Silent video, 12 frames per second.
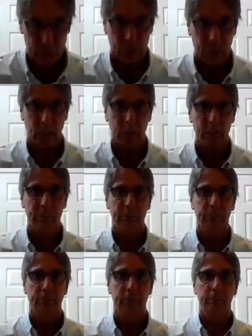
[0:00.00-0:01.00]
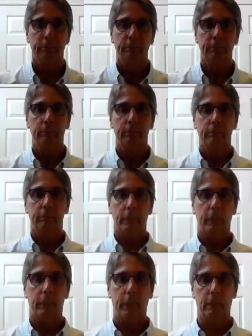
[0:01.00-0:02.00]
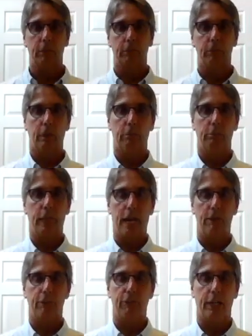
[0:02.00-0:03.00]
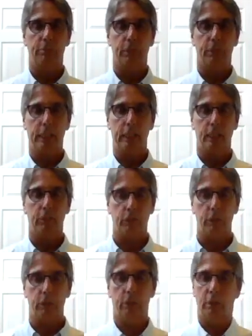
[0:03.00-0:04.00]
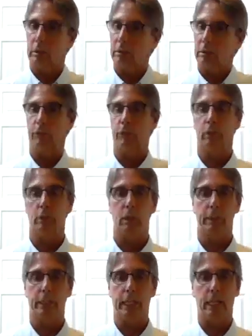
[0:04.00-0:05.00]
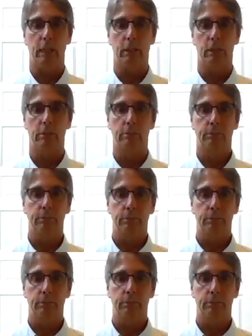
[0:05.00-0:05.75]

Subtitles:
to center. Again, diaphragm breathing, if you know what that is.